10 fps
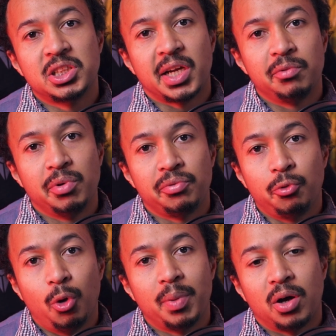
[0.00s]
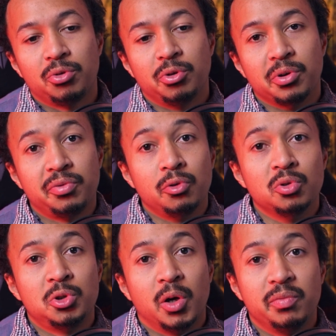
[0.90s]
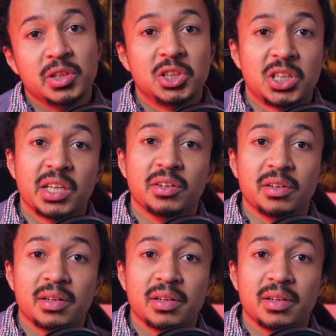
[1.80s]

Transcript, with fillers: chat with you about the future of this channel.